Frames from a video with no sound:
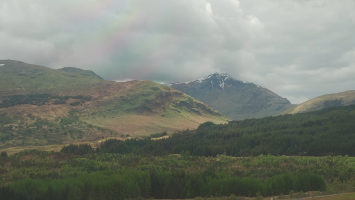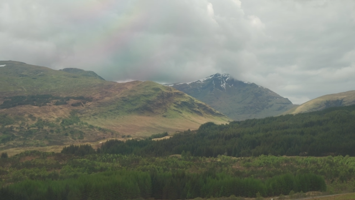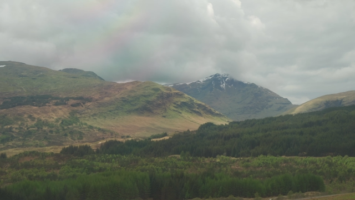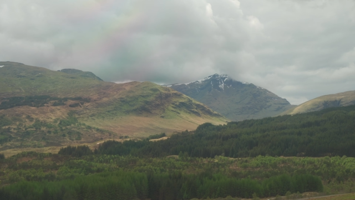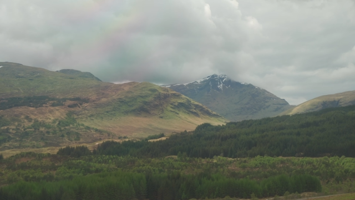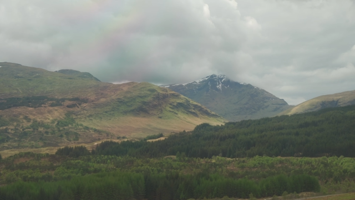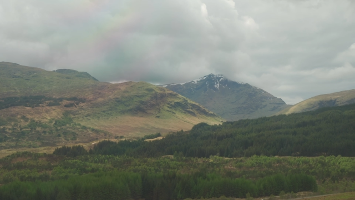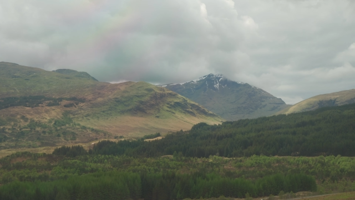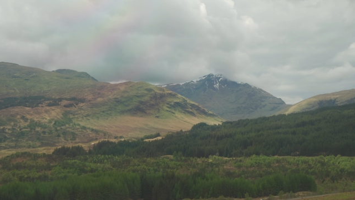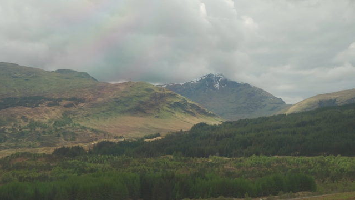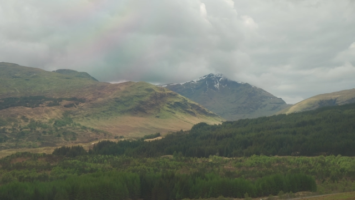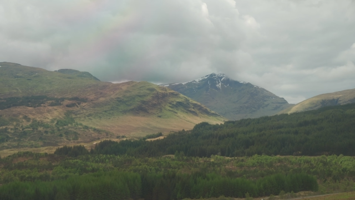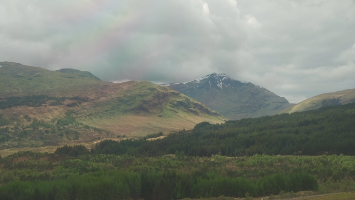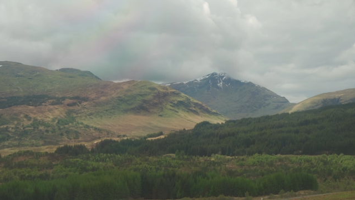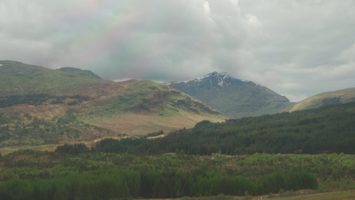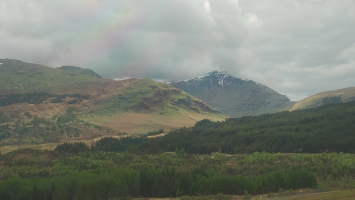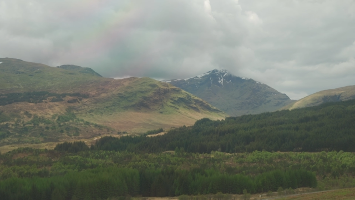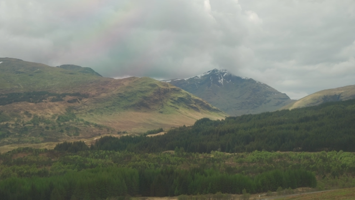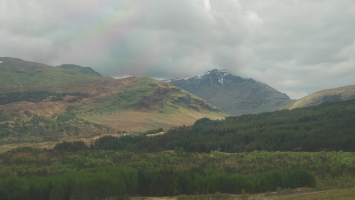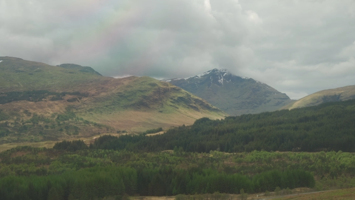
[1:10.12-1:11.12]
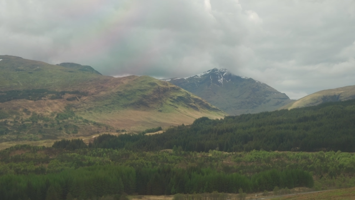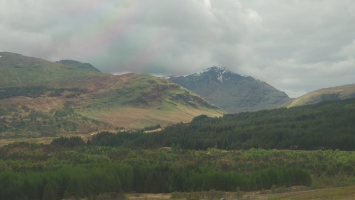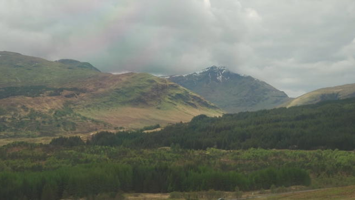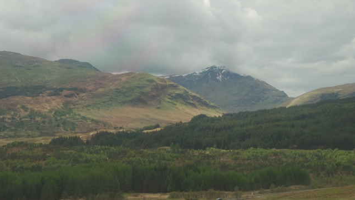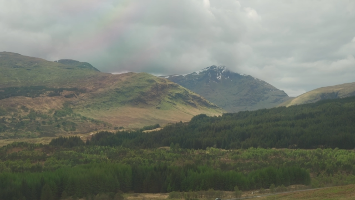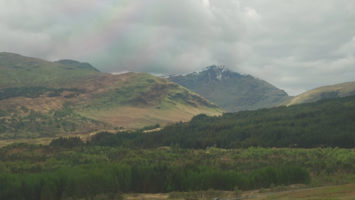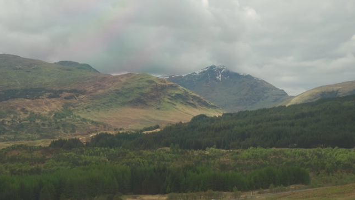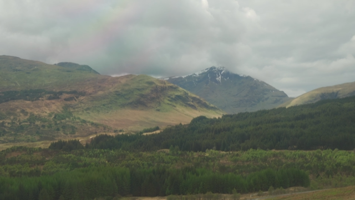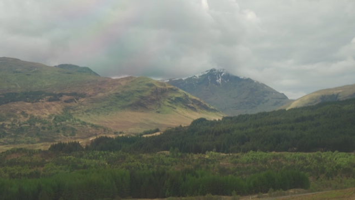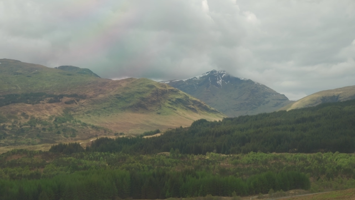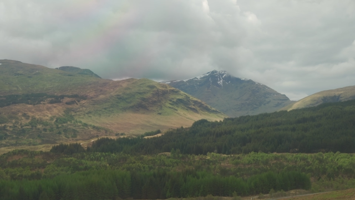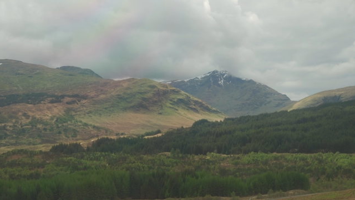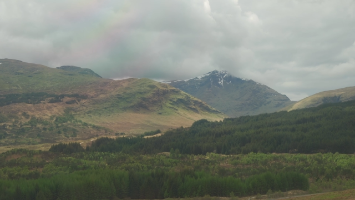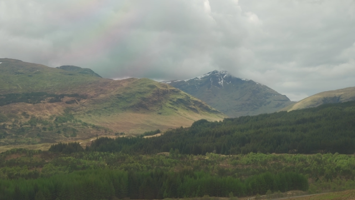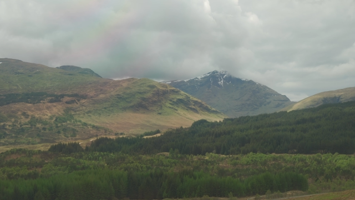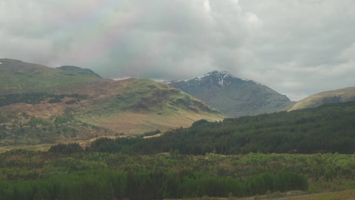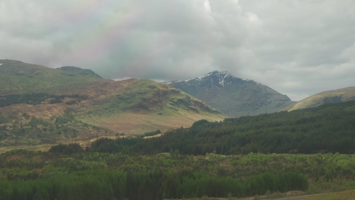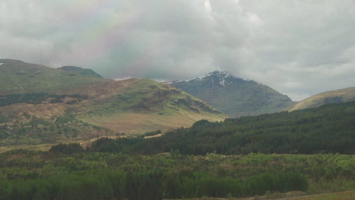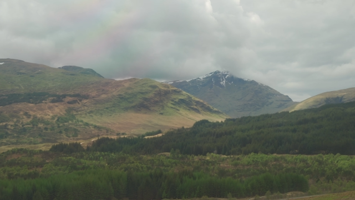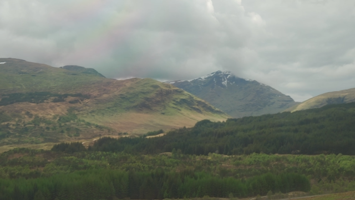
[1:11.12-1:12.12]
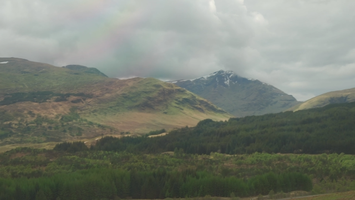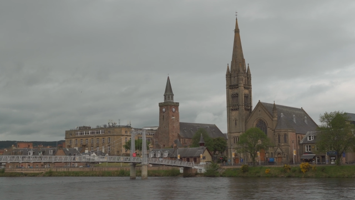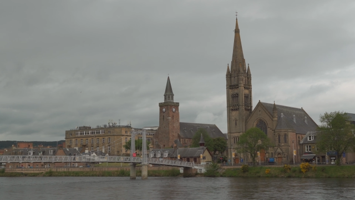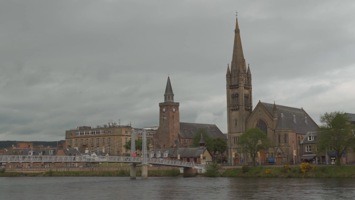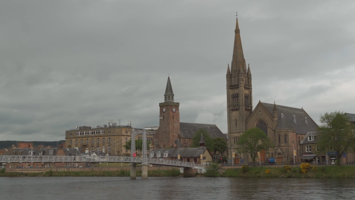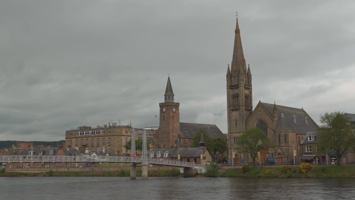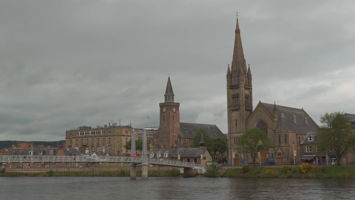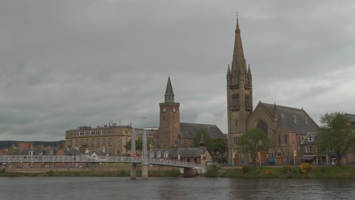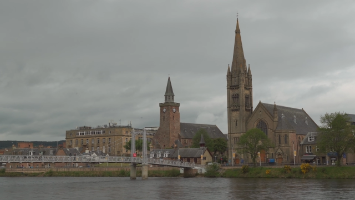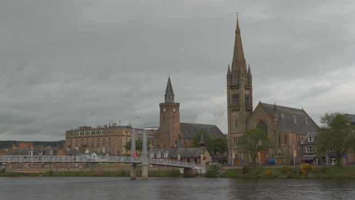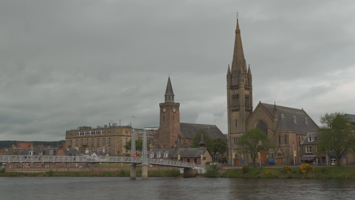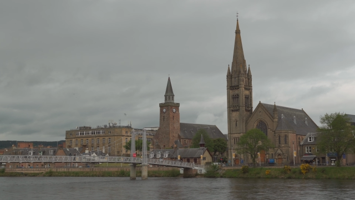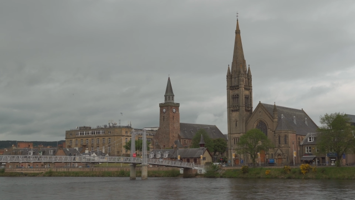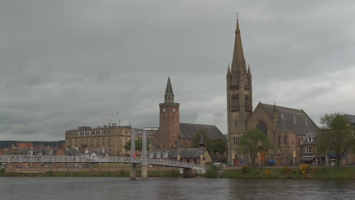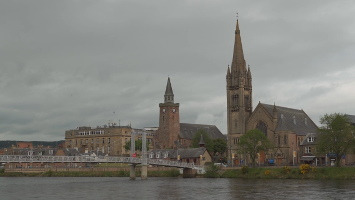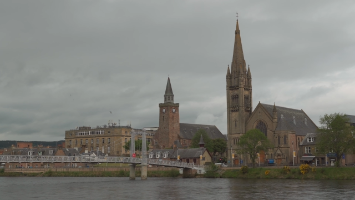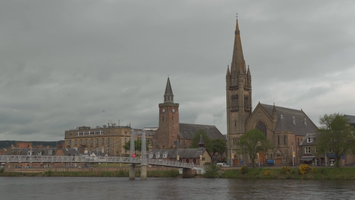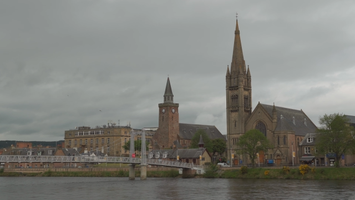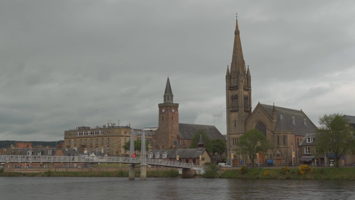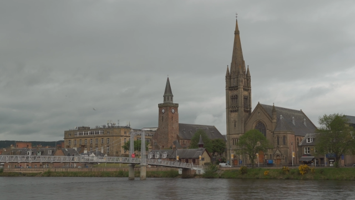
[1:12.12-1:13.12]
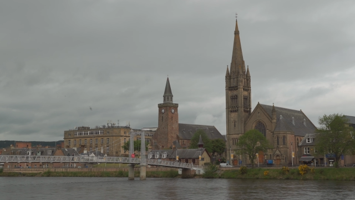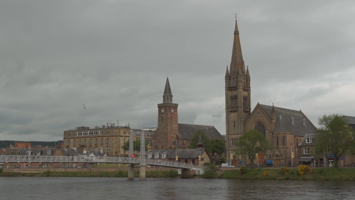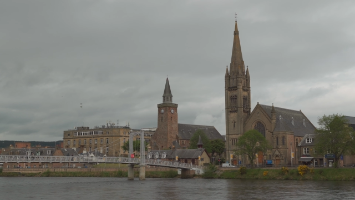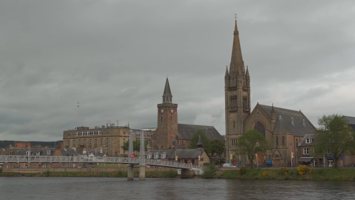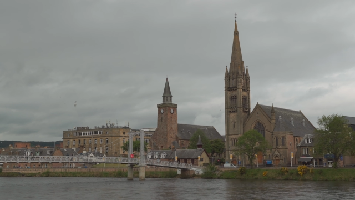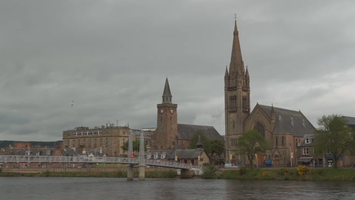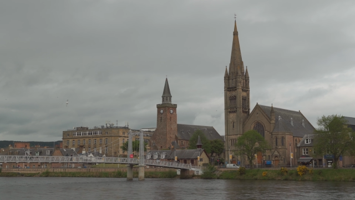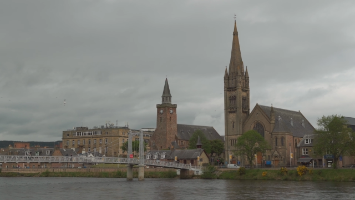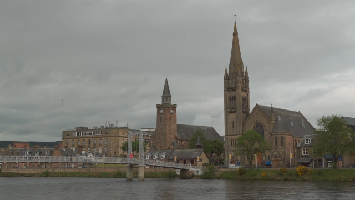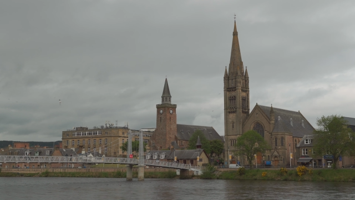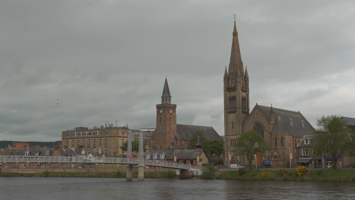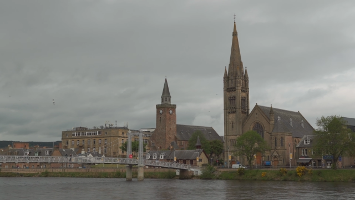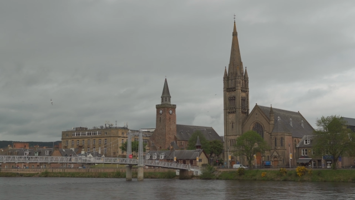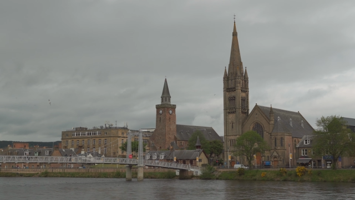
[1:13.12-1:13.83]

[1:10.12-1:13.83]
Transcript: No face is visible, so there are no lips to read.